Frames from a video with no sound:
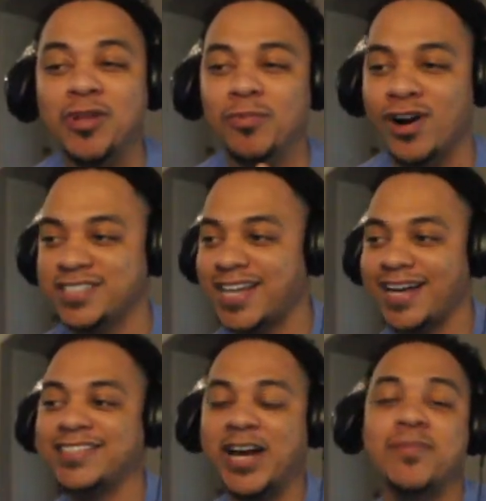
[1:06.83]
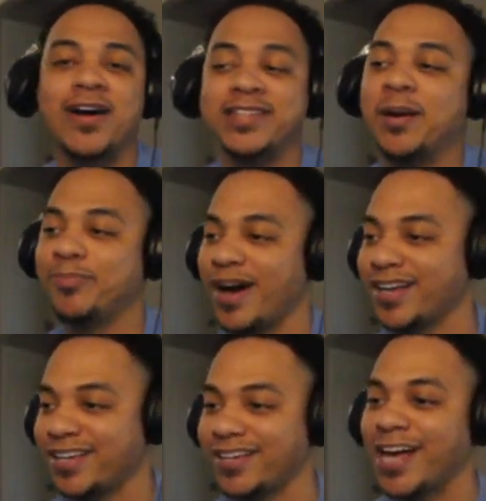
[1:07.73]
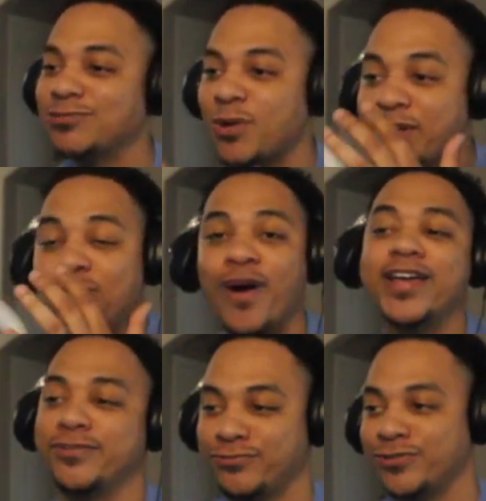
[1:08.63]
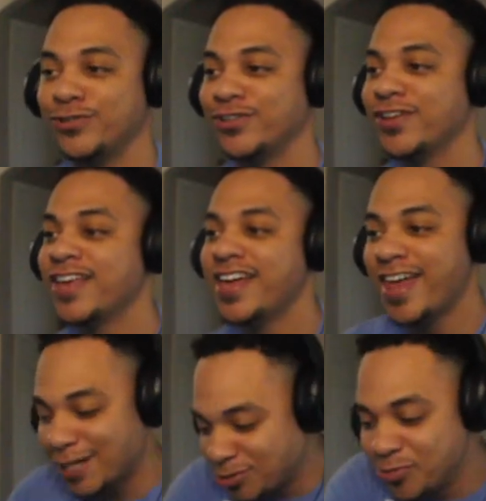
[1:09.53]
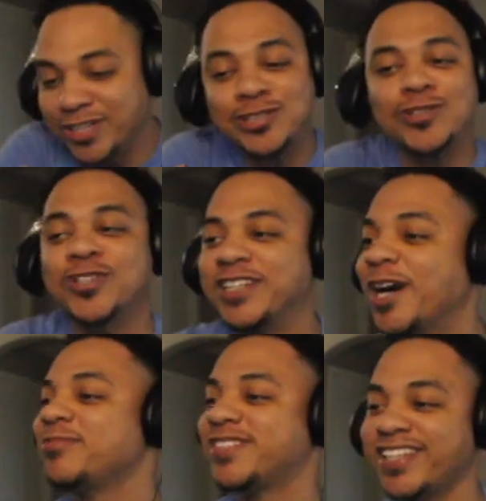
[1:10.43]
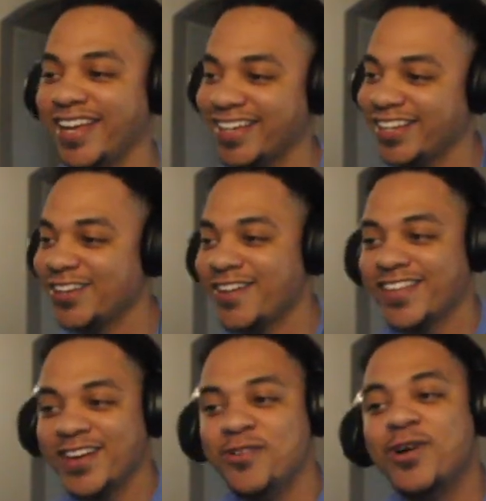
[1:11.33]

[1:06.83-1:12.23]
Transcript: Lamar Jackson come out that pocket. That's what we waited for. That's what we suited up today. Know.